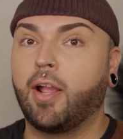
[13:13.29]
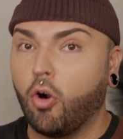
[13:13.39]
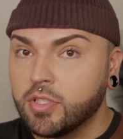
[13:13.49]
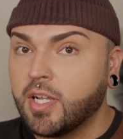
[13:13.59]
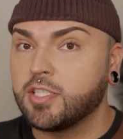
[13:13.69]
I
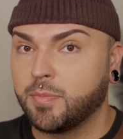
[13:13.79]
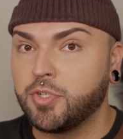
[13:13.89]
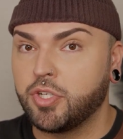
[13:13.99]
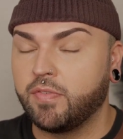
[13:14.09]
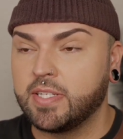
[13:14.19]
called customer
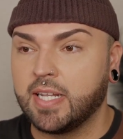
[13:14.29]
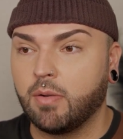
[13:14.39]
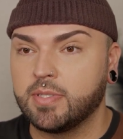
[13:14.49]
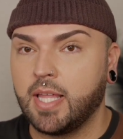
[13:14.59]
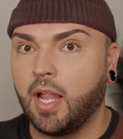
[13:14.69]
service and I
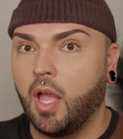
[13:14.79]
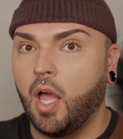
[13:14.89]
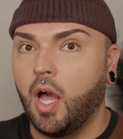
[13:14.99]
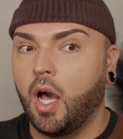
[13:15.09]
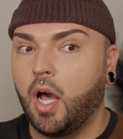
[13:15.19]
was like,
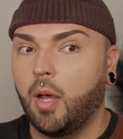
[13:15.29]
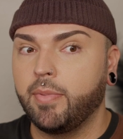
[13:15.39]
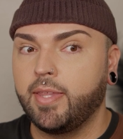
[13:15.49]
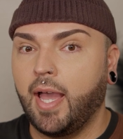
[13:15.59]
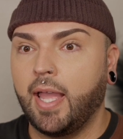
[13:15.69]
um, yeah,